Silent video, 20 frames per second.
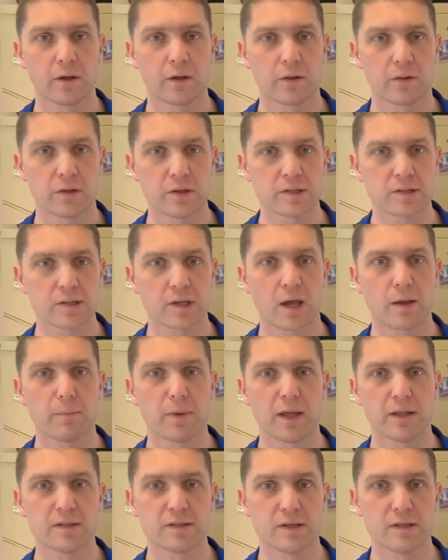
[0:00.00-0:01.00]
This scheme
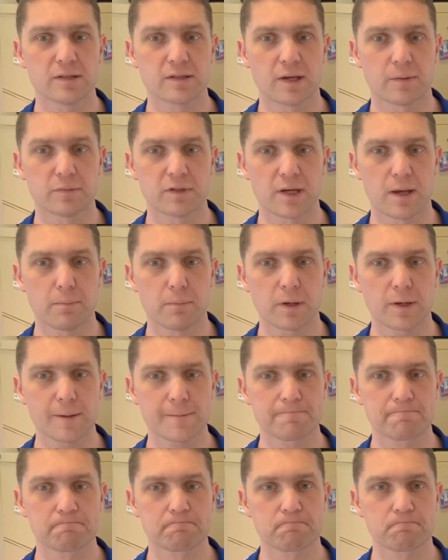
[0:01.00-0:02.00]
ends in September,
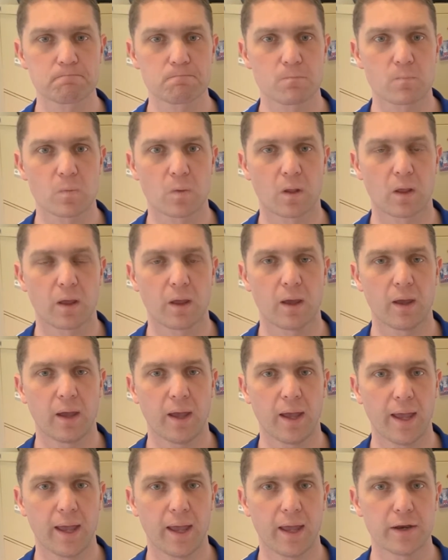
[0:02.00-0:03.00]

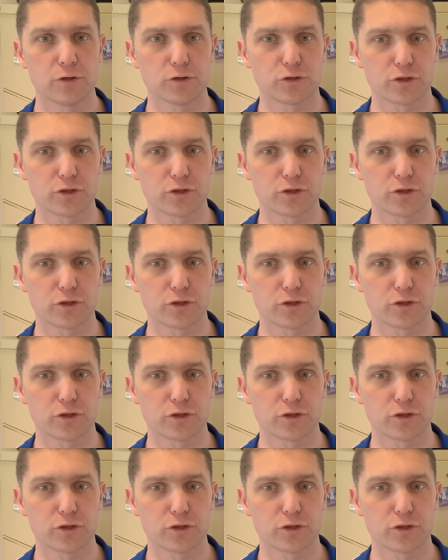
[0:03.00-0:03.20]
and